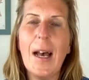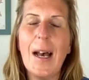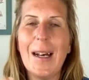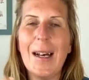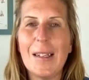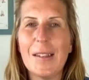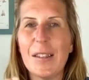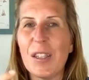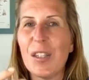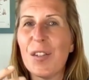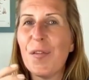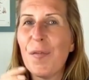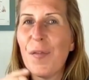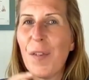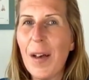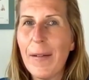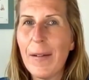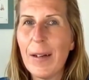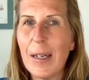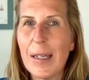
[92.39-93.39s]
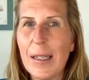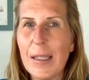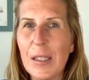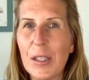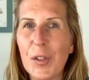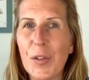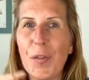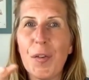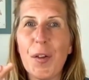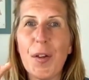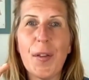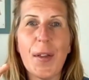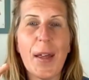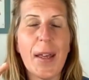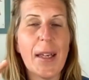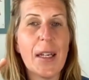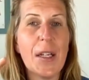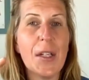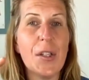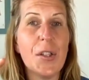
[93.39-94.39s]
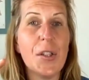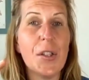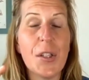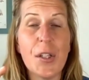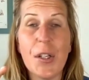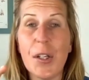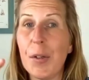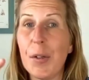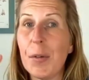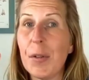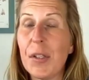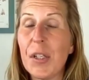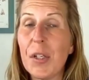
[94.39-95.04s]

and there's very little that they can do